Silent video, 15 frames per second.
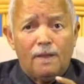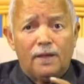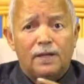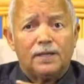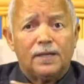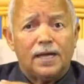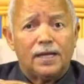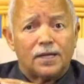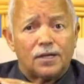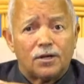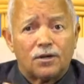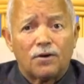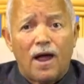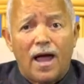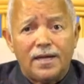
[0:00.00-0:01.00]
then
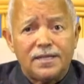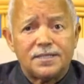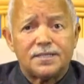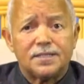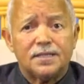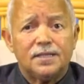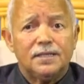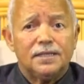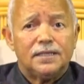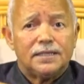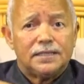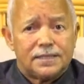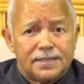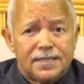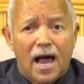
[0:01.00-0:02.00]
Christ
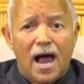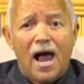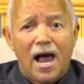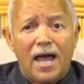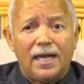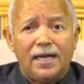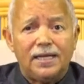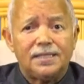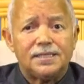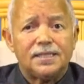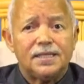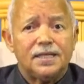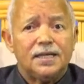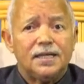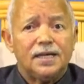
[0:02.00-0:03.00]
died
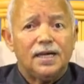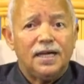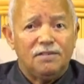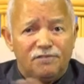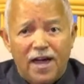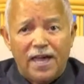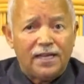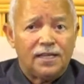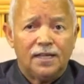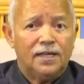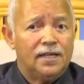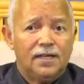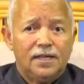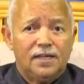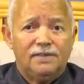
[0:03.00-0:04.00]
in vain.
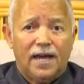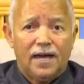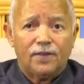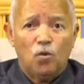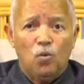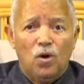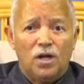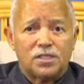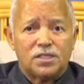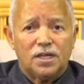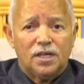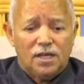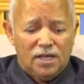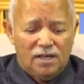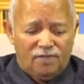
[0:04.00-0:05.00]
In other words,
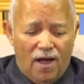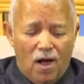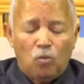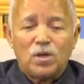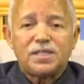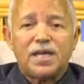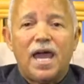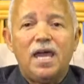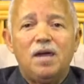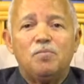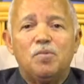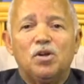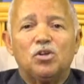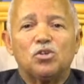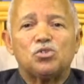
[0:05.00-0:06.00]
if I was
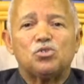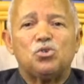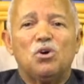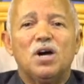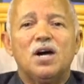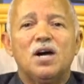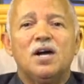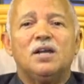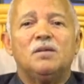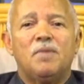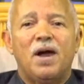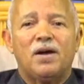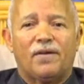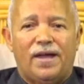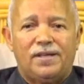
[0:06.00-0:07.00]
able to earn
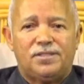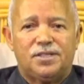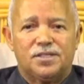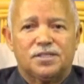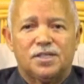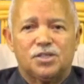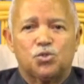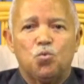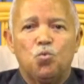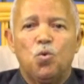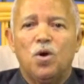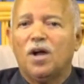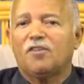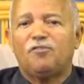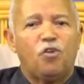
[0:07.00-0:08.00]
my righteousness,
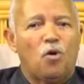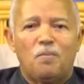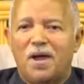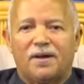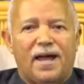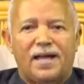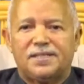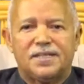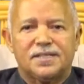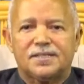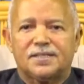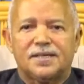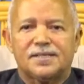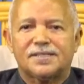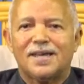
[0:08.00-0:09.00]
work for my
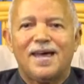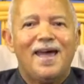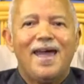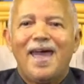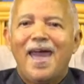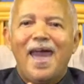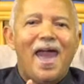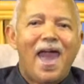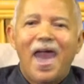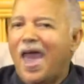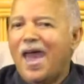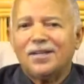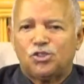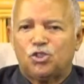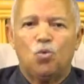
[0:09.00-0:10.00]
righteousness,
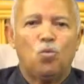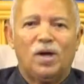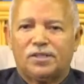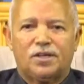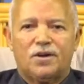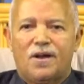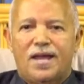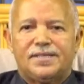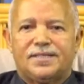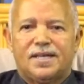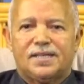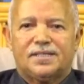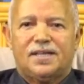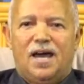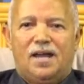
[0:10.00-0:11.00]
add to what Christ
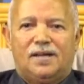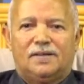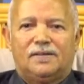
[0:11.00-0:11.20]
has done,